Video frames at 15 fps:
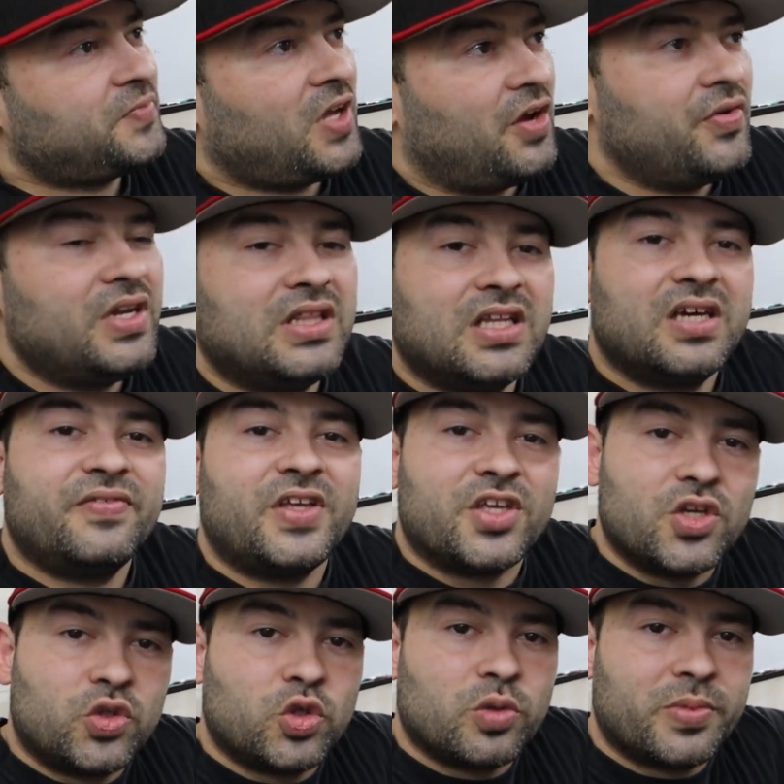I really love the
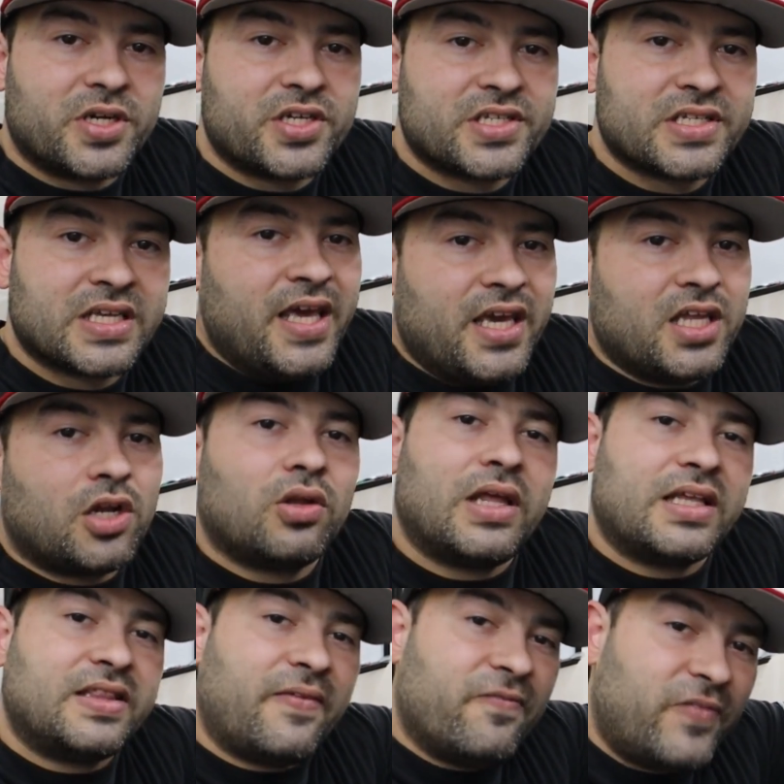YouTubers,
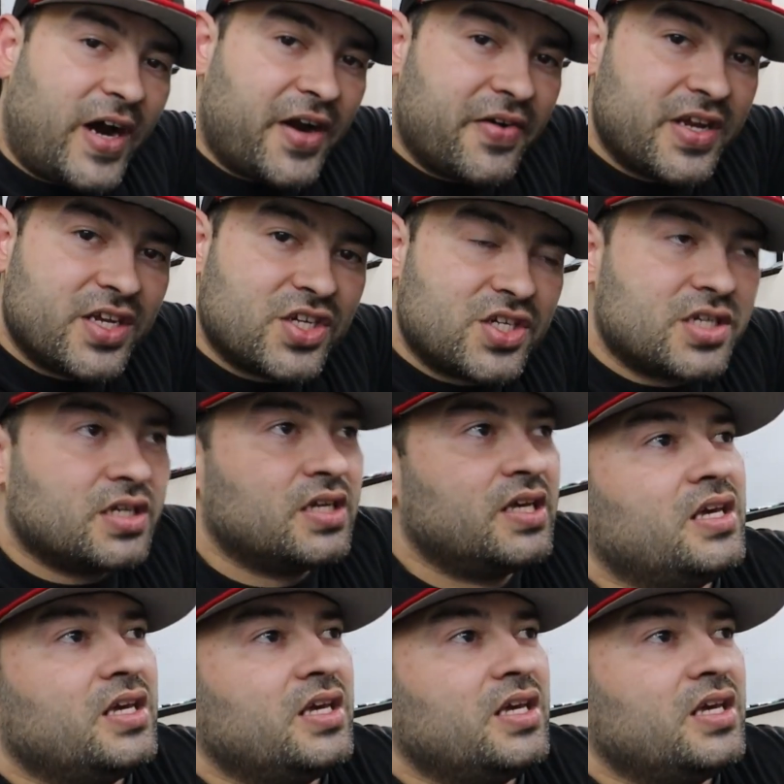like the Varish,